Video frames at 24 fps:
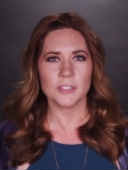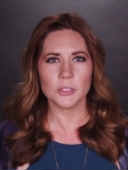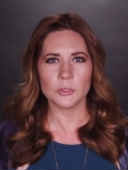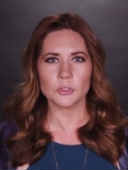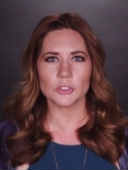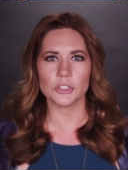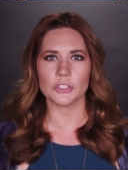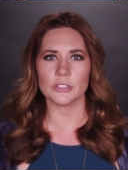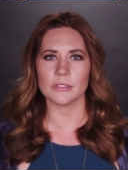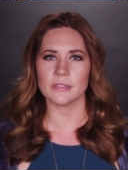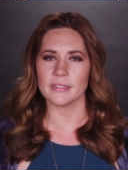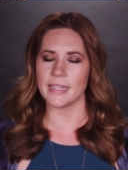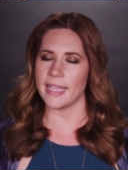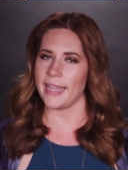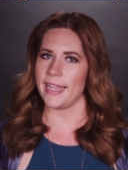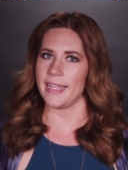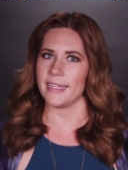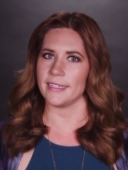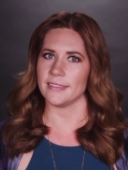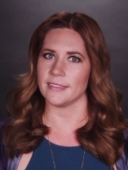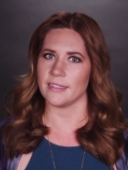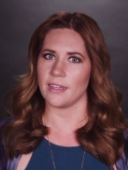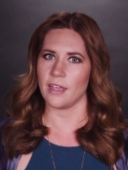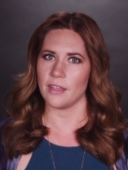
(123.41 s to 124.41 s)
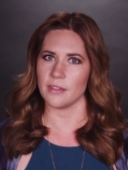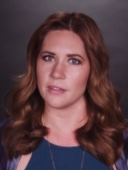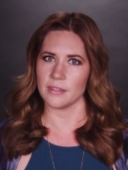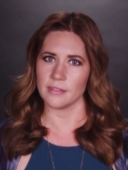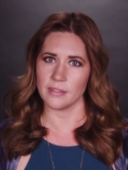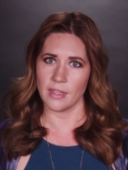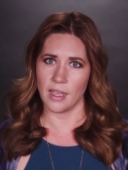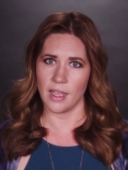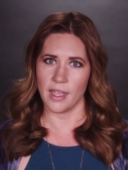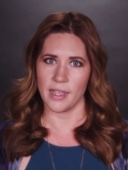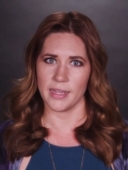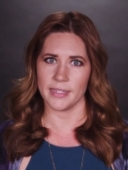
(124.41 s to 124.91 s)
future land on the
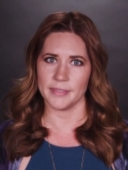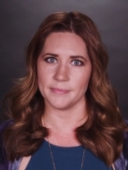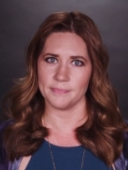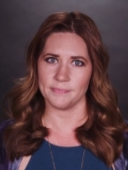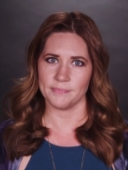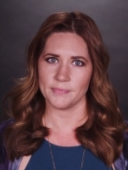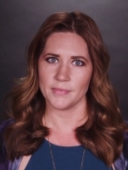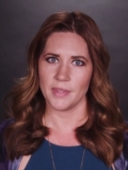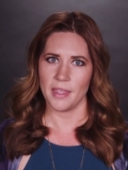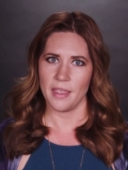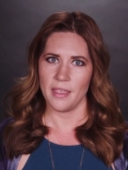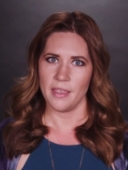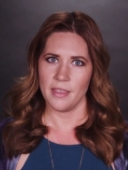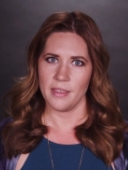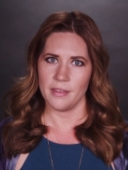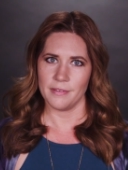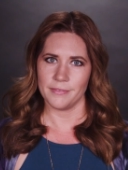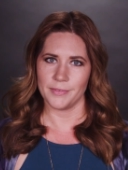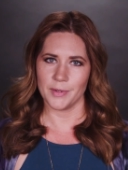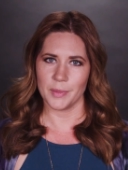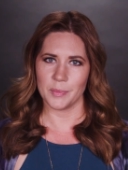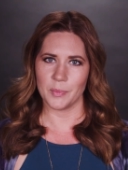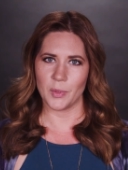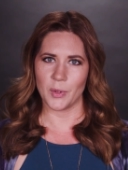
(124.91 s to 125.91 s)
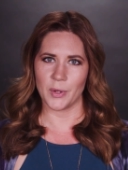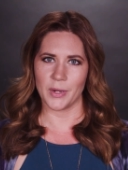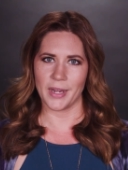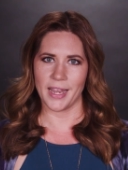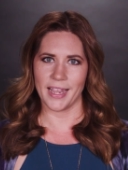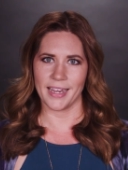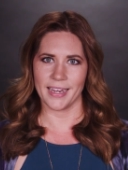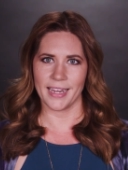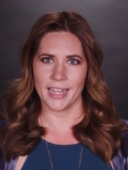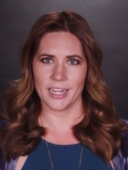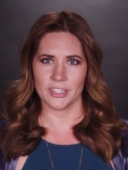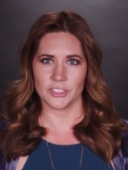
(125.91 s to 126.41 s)
line. For more
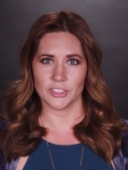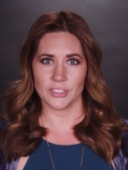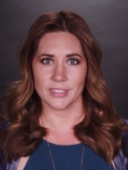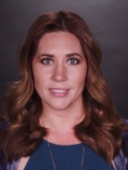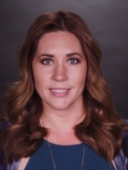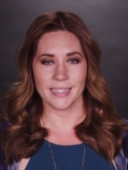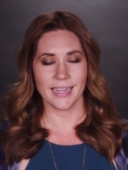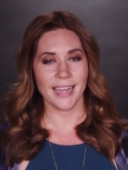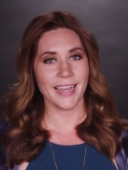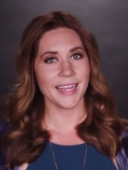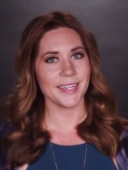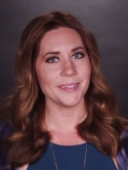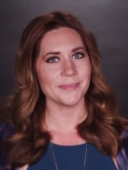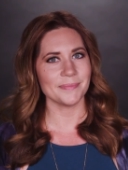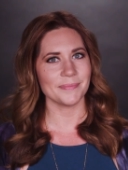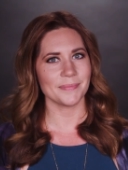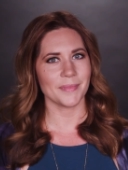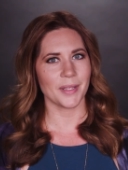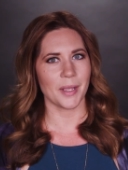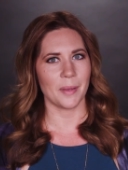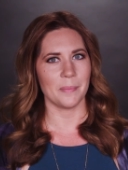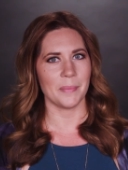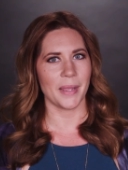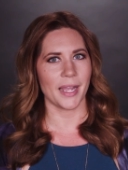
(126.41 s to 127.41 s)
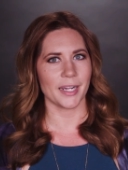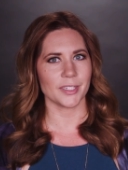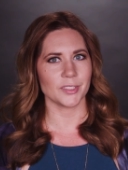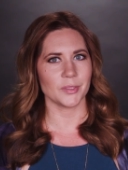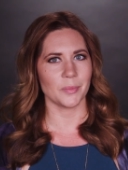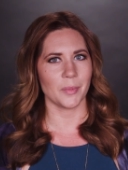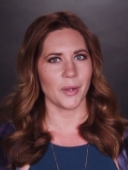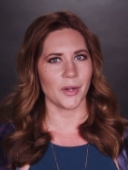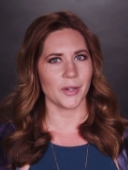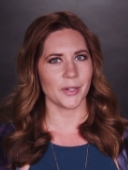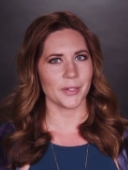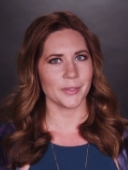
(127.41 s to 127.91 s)
Engadget today, come back
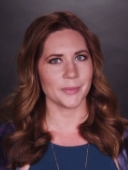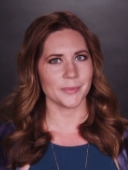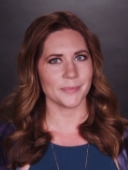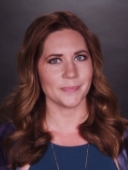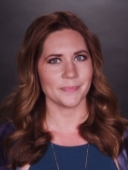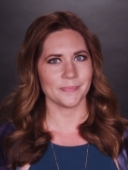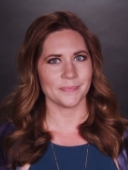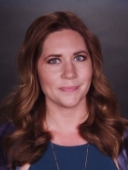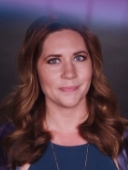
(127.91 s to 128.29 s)
tomorrow.